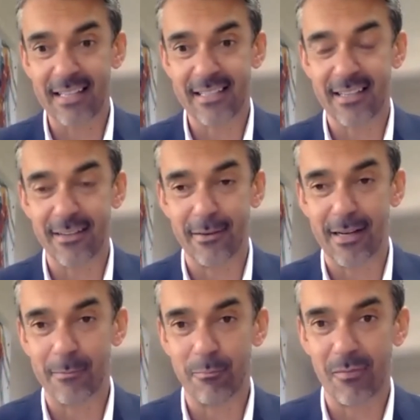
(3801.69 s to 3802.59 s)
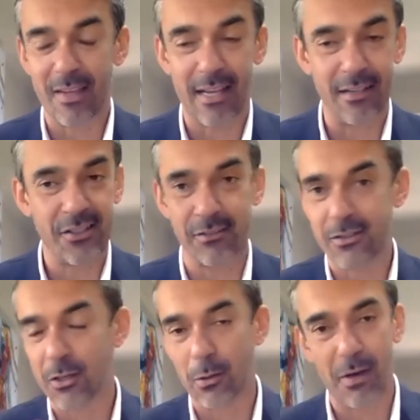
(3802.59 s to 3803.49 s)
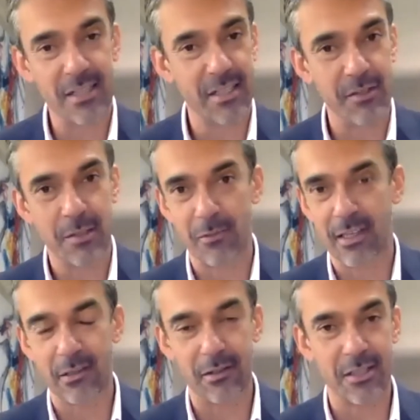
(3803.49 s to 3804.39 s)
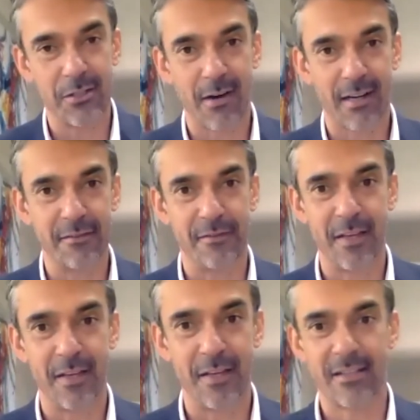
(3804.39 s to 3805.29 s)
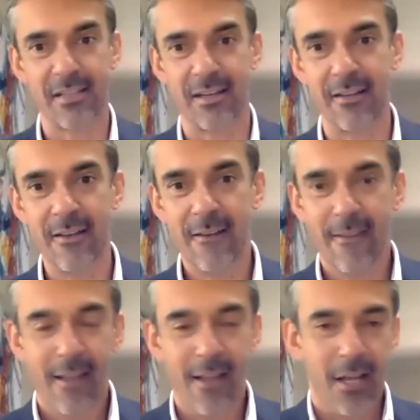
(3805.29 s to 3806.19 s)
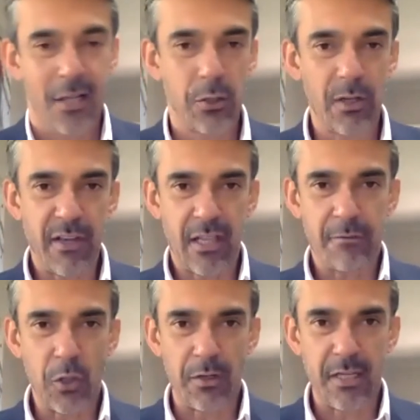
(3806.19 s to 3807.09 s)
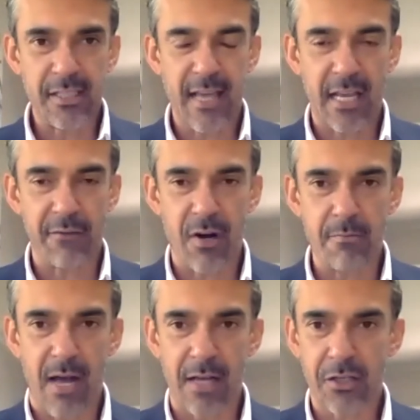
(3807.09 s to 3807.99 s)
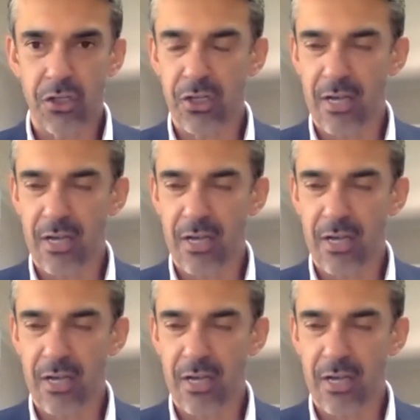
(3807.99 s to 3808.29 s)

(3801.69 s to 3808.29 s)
So, and she'll always give you some really good constructive feedback. So to all of you that have joined us, thank you very much.